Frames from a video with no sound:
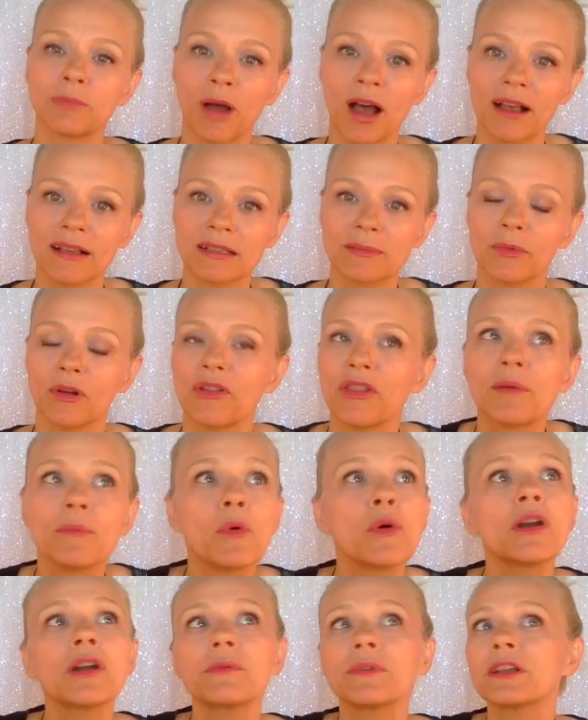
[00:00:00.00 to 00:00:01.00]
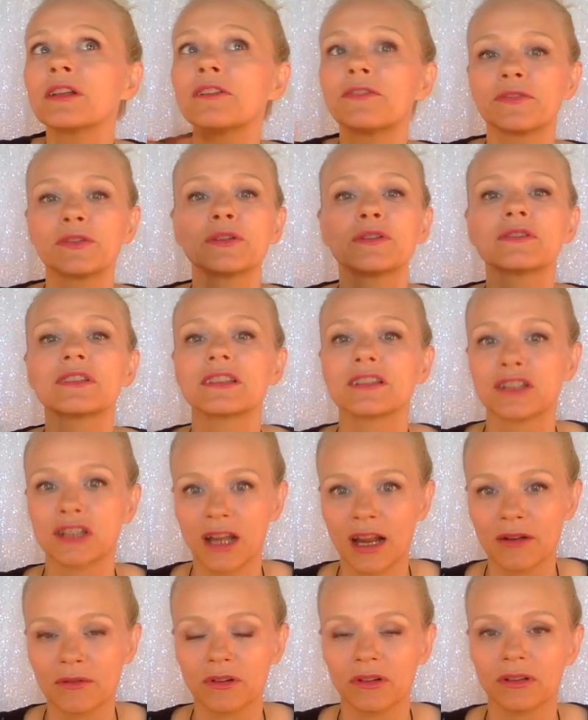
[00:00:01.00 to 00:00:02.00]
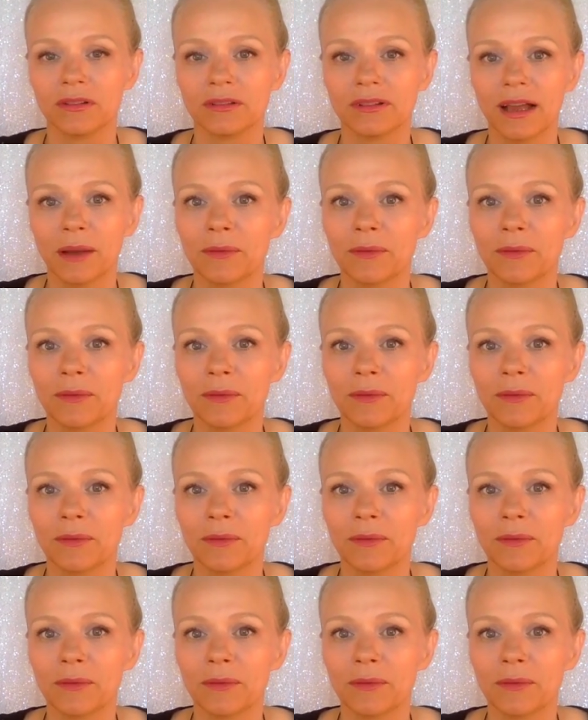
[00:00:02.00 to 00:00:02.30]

possible. The more real foods in general.